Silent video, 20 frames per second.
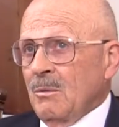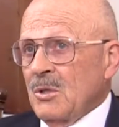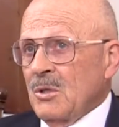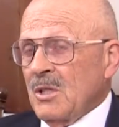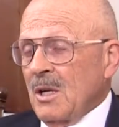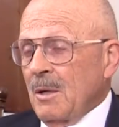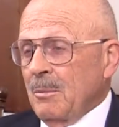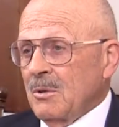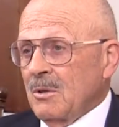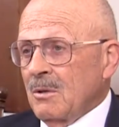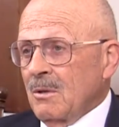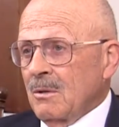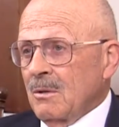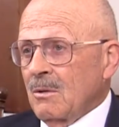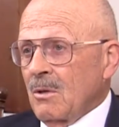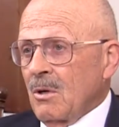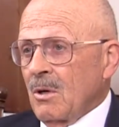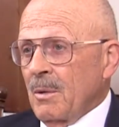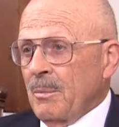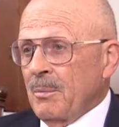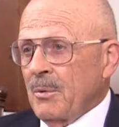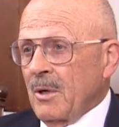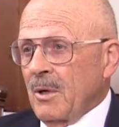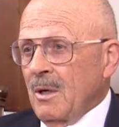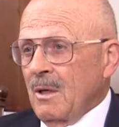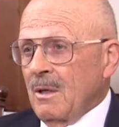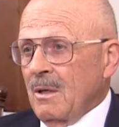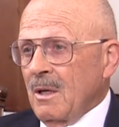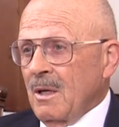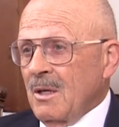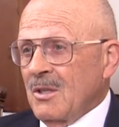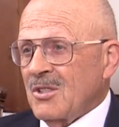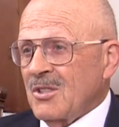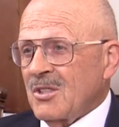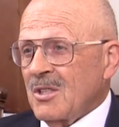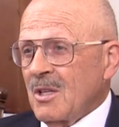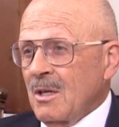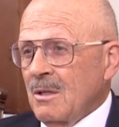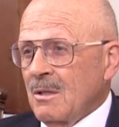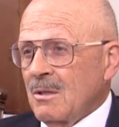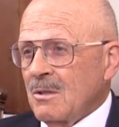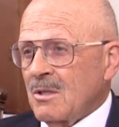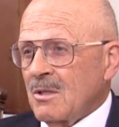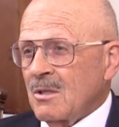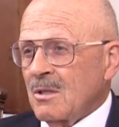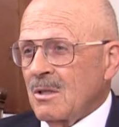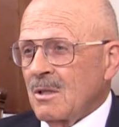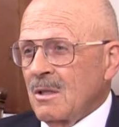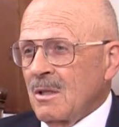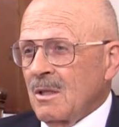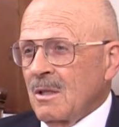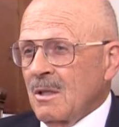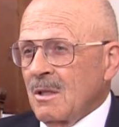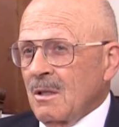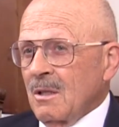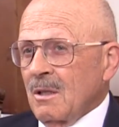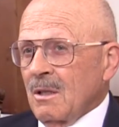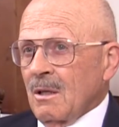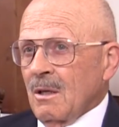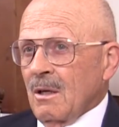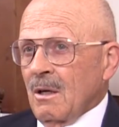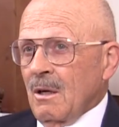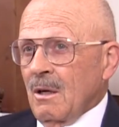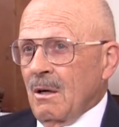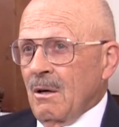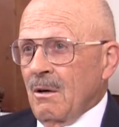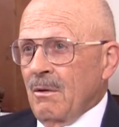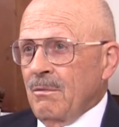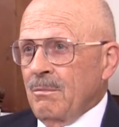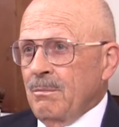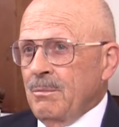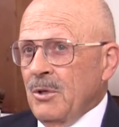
was able to incorporate a sense of